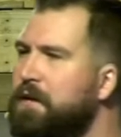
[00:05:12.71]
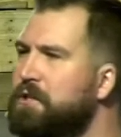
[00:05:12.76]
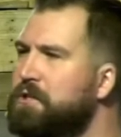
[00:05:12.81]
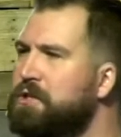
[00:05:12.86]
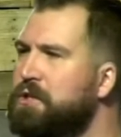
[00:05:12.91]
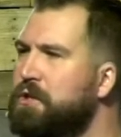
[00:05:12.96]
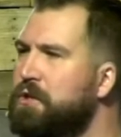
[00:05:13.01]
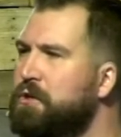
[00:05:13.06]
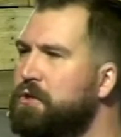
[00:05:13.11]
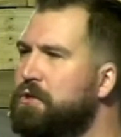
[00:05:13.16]

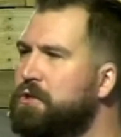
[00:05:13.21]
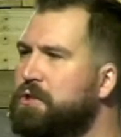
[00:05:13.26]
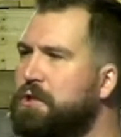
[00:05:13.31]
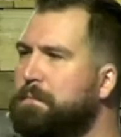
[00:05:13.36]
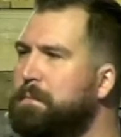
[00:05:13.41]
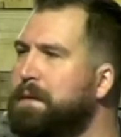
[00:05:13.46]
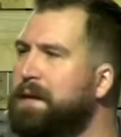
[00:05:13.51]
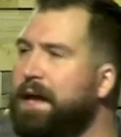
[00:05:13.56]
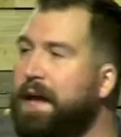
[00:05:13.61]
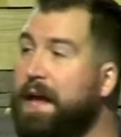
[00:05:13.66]
to, to
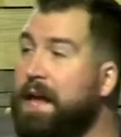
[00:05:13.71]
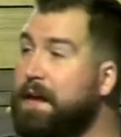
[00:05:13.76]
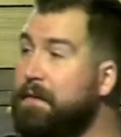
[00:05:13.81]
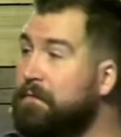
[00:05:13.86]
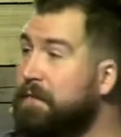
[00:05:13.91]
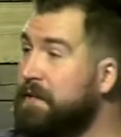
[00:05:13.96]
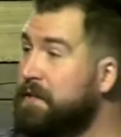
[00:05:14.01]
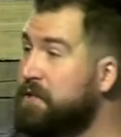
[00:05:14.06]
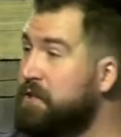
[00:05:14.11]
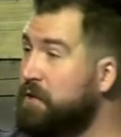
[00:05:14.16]

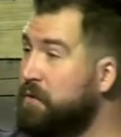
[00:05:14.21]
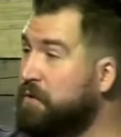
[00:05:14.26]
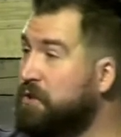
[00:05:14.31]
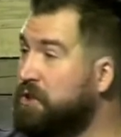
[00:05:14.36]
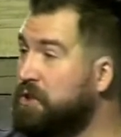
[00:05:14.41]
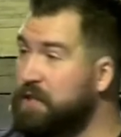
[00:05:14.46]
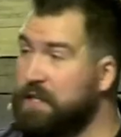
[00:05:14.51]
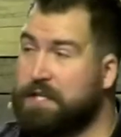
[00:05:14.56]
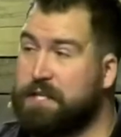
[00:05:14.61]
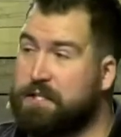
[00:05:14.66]
behave. And so
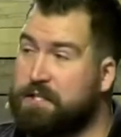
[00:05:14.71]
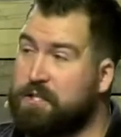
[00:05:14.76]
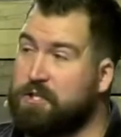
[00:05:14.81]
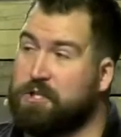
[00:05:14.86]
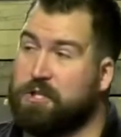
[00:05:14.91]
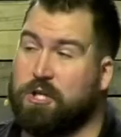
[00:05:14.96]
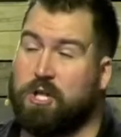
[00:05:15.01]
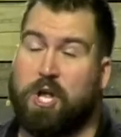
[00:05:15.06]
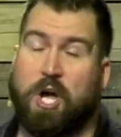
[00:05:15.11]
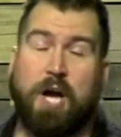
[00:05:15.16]

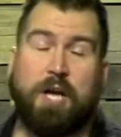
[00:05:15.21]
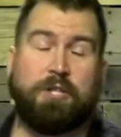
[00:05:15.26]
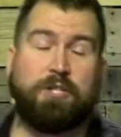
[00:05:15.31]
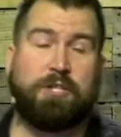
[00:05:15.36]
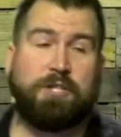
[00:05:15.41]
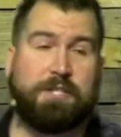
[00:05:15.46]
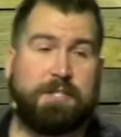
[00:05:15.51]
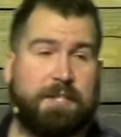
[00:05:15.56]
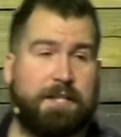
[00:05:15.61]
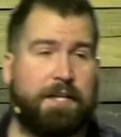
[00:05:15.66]
Jesus
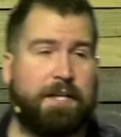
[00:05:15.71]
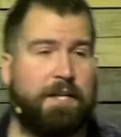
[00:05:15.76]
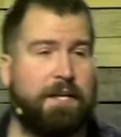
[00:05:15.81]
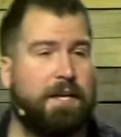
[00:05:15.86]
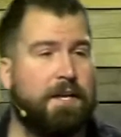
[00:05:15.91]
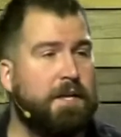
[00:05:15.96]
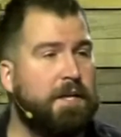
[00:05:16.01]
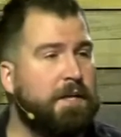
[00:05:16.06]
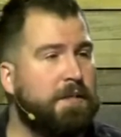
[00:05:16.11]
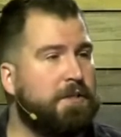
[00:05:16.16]
launches in
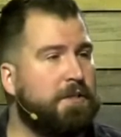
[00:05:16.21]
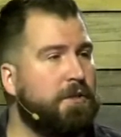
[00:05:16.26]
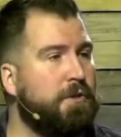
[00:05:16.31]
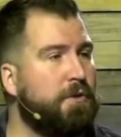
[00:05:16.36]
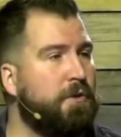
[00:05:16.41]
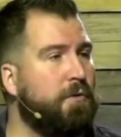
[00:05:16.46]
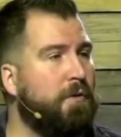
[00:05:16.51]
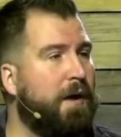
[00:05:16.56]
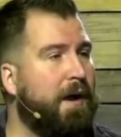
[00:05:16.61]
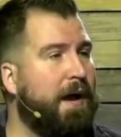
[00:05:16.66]

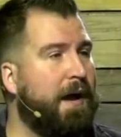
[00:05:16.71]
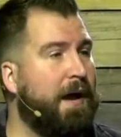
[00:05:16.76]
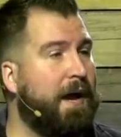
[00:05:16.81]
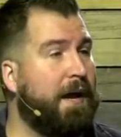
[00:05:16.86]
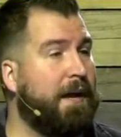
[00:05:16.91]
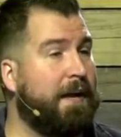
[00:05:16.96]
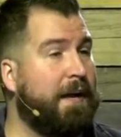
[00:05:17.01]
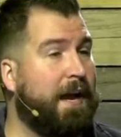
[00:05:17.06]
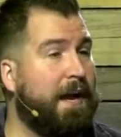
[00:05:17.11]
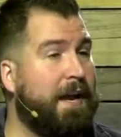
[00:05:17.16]
to
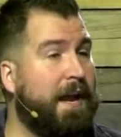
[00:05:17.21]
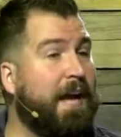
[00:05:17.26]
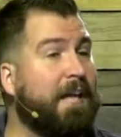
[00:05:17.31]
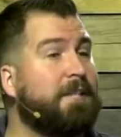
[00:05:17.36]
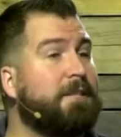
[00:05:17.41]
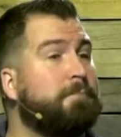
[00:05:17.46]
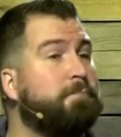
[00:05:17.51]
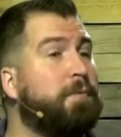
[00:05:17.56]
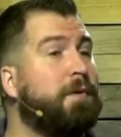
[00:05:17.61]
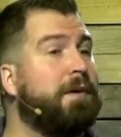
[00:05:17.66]
uh, an, an
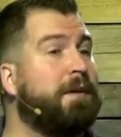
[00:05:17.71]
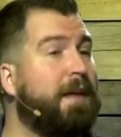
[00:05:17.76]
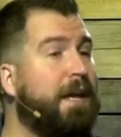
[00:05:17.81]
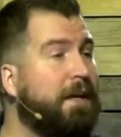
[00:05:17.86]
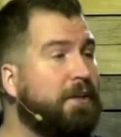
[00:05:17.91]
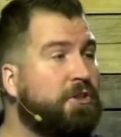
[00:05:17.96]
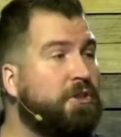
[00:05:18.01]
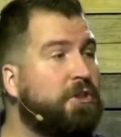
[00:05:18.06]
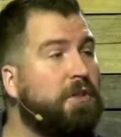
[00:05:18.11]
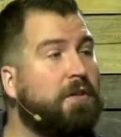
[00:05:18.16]

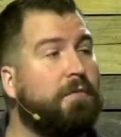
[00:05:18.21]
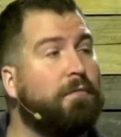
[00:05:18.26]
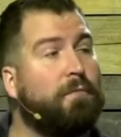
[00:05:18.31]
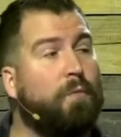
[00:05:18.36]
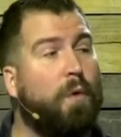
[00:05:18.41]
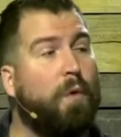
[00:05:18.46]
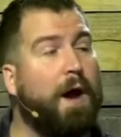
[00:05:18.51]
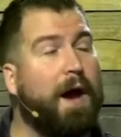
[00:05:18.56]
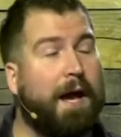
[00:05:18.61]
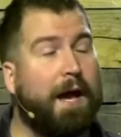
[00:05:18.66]
explanation of
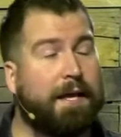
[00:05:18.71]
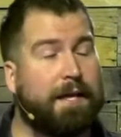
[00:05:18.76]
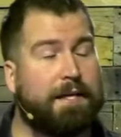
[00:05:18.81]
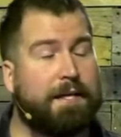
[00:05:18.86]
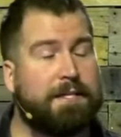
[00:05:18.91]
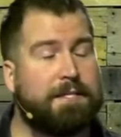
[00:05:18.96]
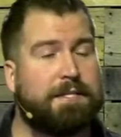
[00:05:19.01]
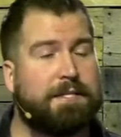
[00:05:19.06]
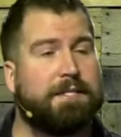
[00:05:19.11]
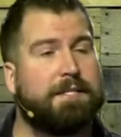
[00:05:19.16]
why
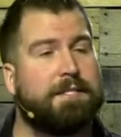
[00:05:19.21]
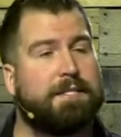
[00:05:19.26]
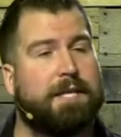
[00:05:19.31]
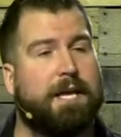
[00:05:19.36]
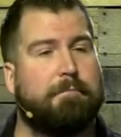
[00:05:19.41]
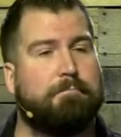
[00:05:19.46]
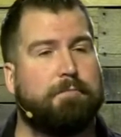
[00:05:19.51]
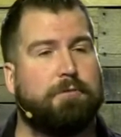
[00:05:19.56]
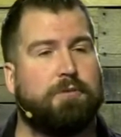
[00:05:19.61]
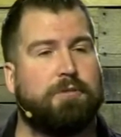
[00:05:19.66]
his
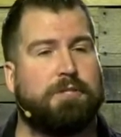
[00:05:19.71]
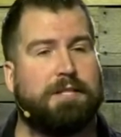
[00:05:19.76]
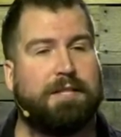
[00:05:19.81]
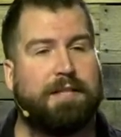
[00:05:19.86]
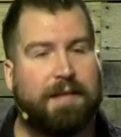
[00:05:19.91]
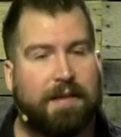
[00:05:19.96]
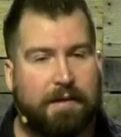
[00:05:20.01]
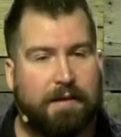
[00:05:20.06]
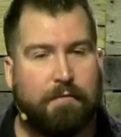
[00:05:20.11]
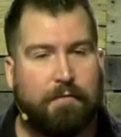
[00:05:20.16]
disciples
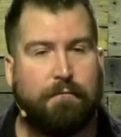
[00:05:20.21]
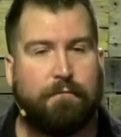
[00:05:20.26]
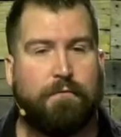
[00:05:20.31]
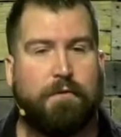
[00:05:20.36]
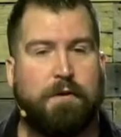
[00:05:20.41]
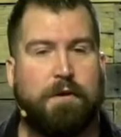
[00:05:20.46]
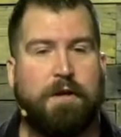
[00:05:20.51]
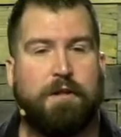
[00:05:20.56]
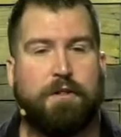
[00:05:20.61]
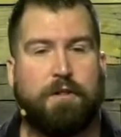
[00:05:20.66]
live
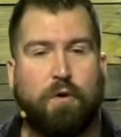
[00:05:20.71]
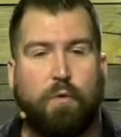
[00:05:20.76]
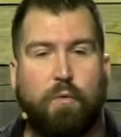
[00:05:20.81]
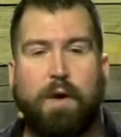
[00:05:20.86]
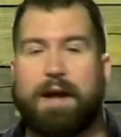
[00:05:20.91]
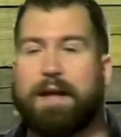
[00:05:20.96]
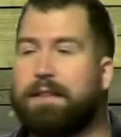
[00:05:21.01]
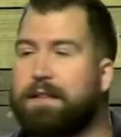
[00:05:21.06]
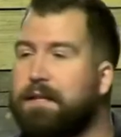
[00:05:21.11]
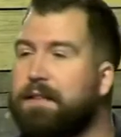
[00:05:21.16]
the
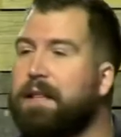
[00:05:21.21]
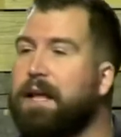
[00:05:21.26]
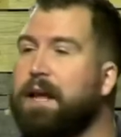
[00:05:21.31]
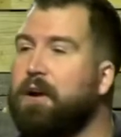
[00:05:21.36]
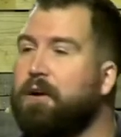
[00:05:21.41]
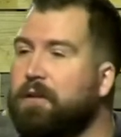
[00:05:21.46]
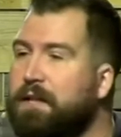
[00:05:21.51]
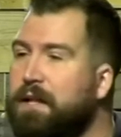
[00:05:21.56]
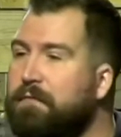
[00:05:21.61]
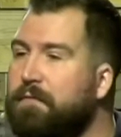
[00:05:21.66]
way that they
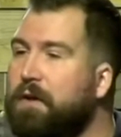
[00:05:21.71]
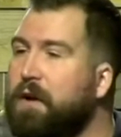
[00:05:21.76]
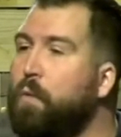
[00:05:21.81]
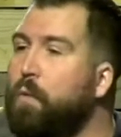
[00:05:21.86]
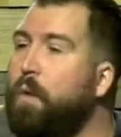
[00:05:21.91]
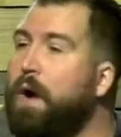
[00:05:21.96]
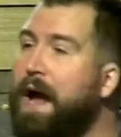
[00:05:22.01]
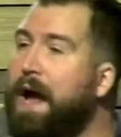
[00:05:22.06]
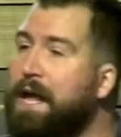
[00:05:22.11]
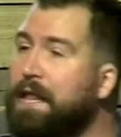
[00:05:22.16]
are living,
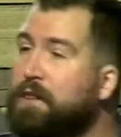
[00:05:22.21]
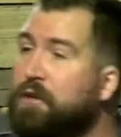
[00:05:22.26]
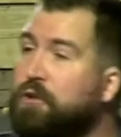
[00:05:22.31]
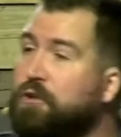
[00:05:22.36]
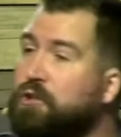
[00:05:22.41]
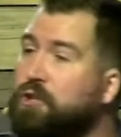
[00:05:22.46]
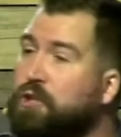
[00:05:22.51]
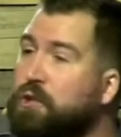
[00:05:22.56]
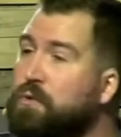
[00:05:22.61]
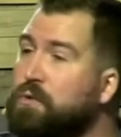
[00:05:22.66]
why they're
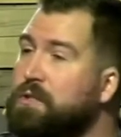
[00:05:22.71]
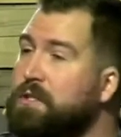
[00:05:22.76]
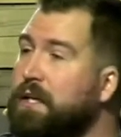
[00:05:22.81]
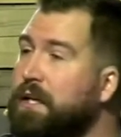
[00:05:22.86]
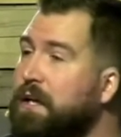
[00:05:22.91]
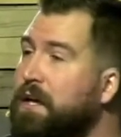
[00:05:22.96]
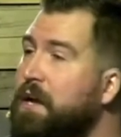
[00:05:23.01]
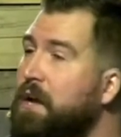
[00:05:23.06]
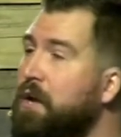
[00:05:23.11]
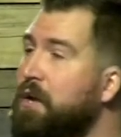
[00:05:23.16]

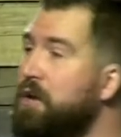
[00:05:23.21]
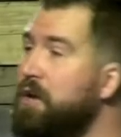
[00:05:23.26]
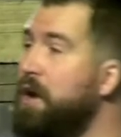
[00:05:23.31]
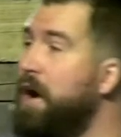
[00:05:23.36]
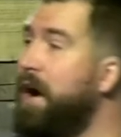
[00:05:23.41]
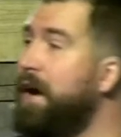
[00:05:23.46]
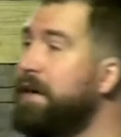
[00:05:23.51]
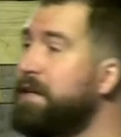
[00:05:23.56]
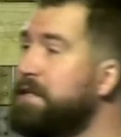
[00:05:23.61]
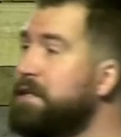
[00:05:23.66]
choosing
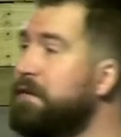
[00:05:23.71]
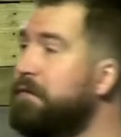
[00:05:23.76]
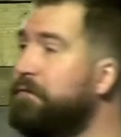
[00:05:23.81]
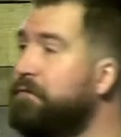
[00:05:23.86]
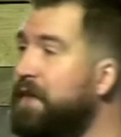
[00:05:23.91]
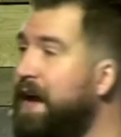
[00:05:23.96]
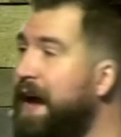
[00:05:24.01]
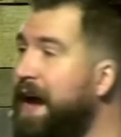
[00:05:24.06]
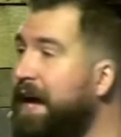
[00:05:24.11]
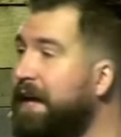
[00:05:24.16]
not to
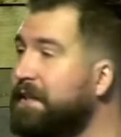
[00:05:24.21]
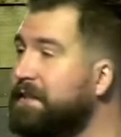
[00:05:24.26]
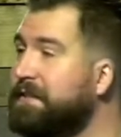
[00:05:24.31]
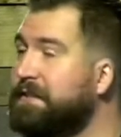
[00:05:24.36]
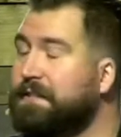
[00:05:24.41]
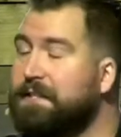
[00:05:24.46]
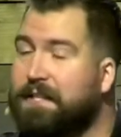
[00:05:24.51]
fast.